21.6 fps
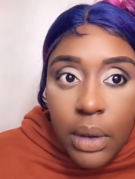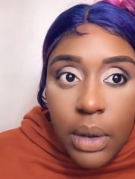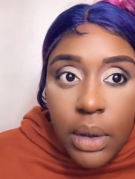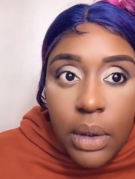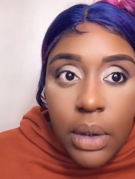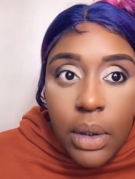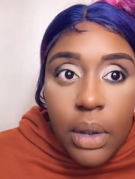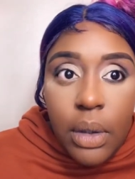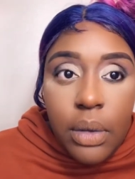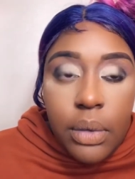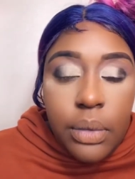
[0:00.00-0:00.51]
You
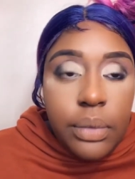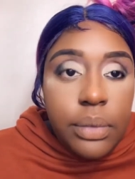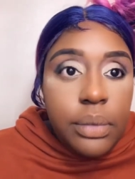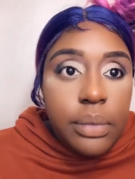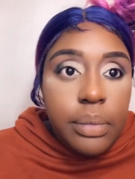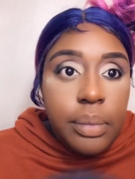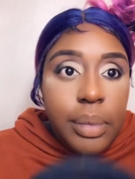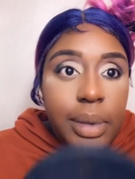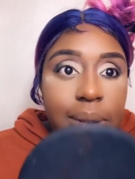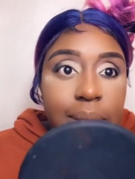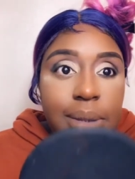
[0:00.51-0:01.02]
know?
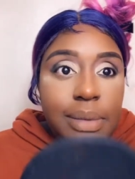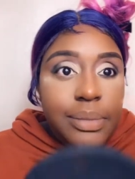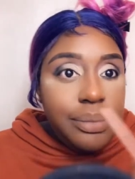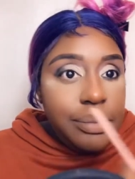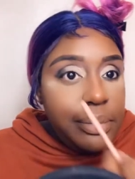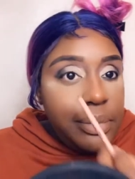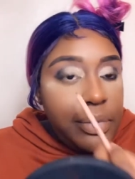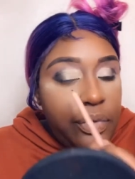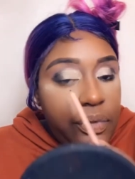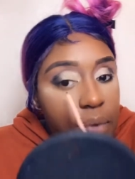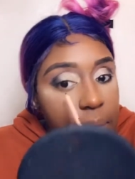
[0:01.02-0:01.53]
But
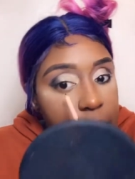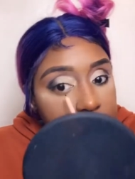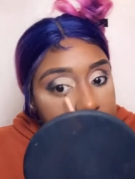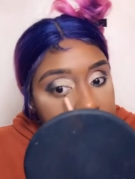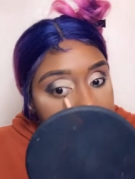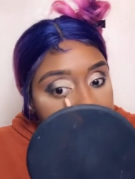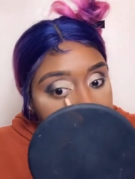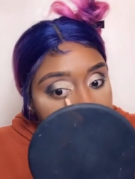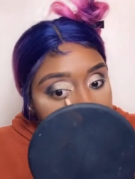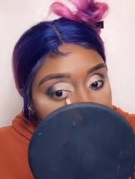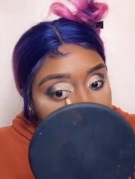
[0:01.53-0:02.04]
for
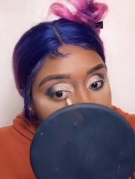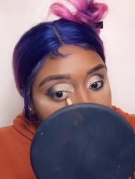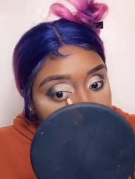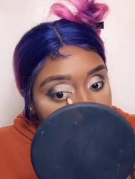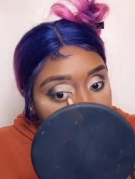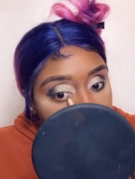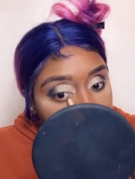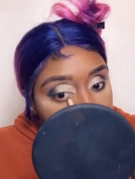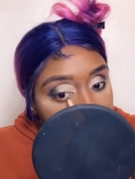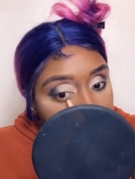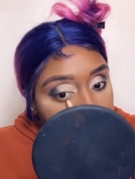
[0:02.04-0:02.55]
me, I don't
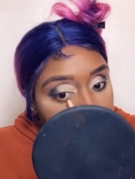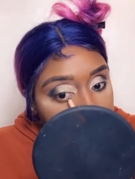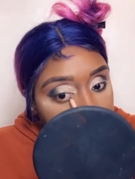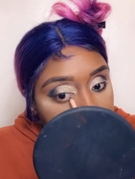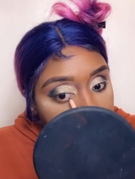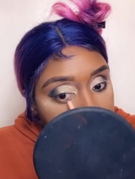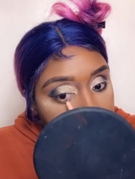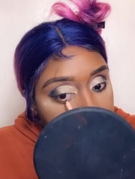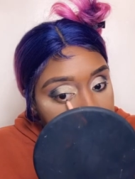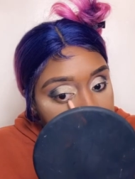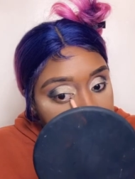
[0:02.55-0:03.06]
know.
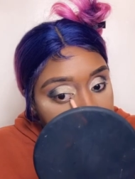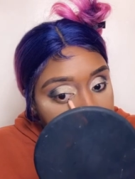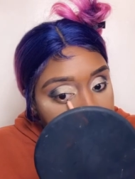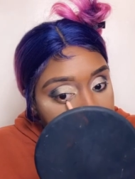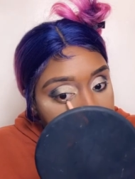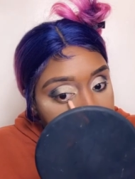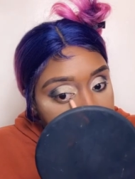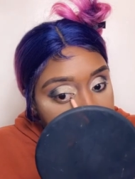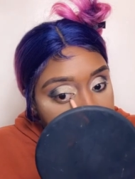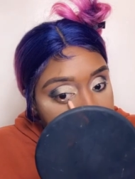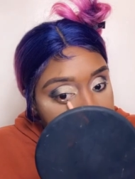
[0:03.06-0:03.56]

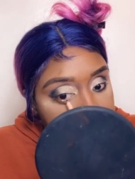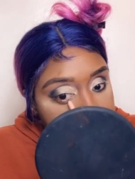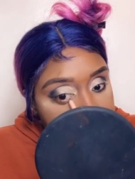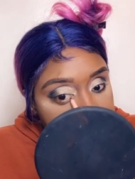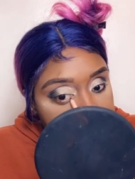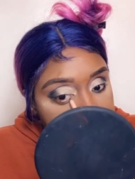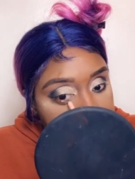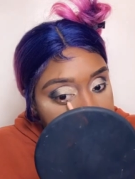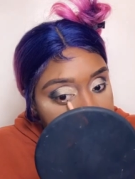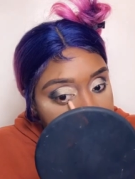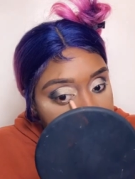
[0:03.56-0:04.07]
I'm just
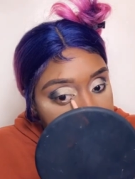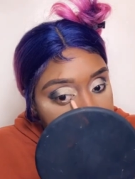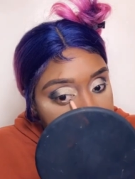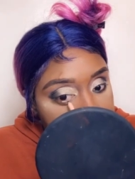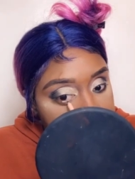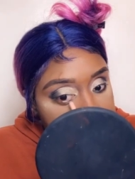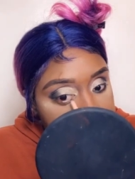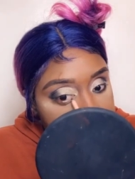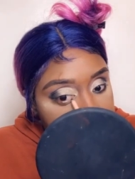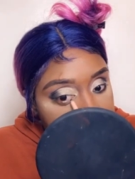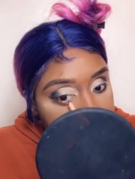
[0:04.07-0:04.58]
being
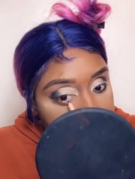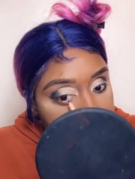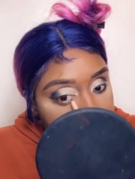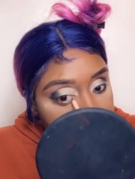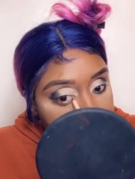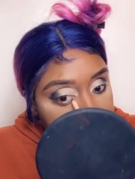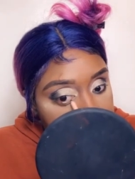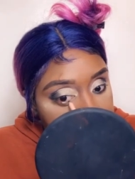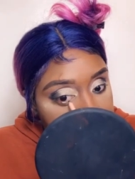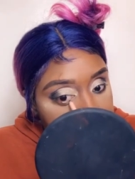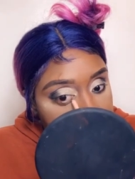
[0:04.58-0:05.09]
honest. Like,
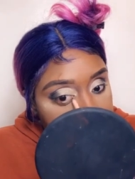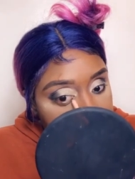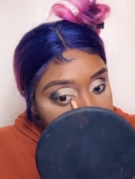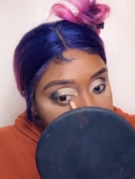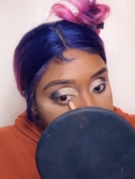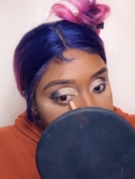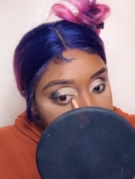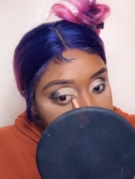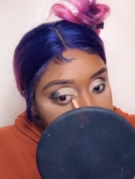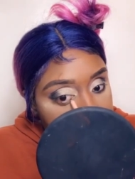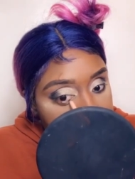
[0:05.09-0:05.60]

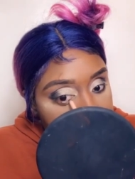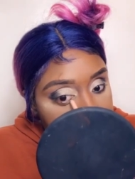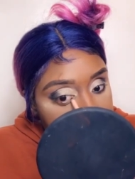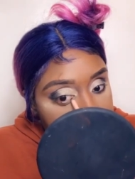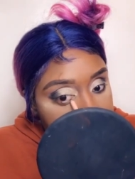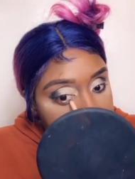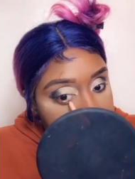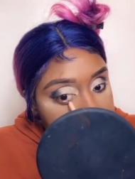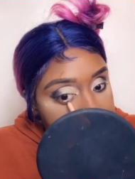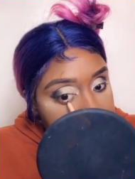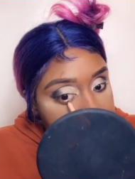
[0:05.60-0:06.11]

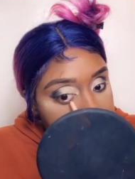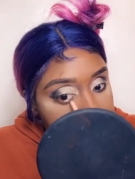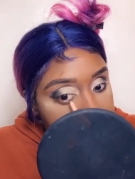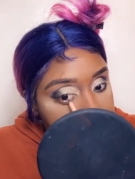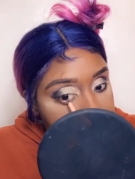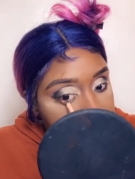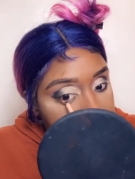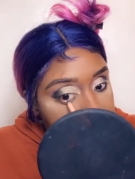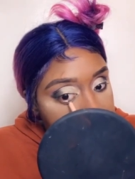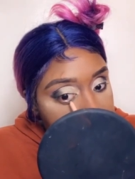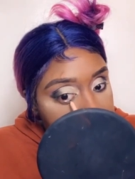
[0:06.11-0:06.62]
this will
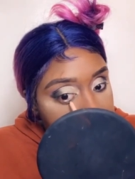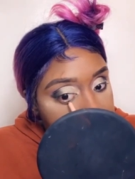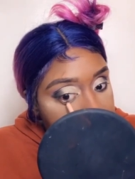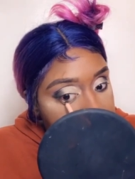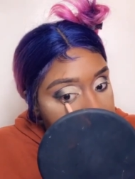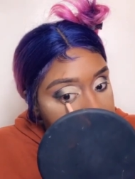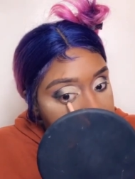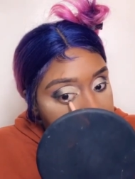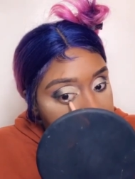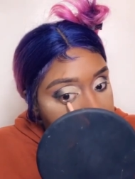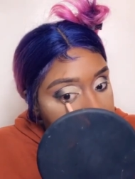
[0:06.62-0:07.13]
be
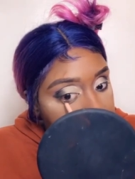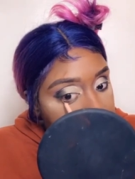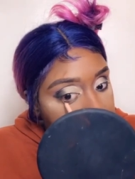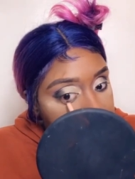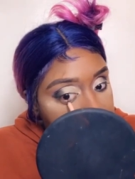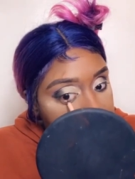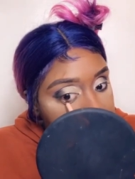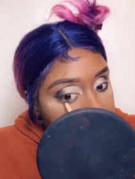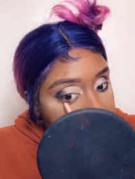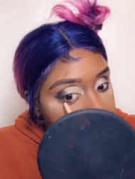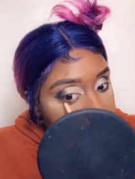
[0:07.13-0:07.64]
like a
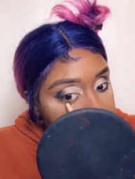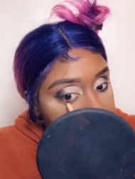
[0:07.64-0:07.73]
real